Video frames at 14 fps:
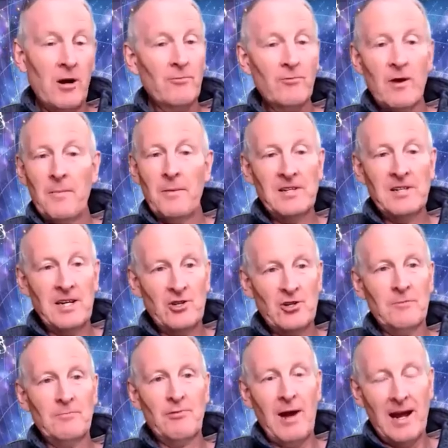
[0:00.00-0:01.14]
repetition,
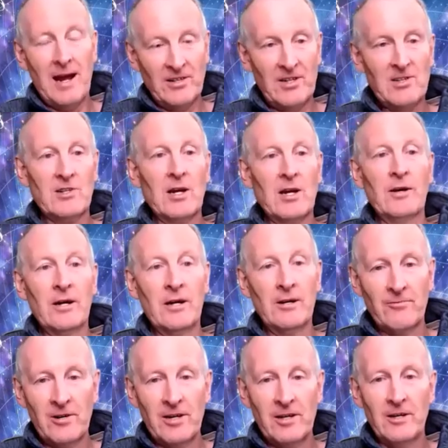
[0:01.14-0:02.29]
practice, going
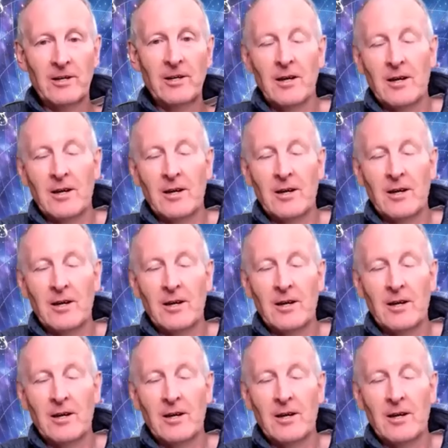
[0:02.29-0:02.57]
over it,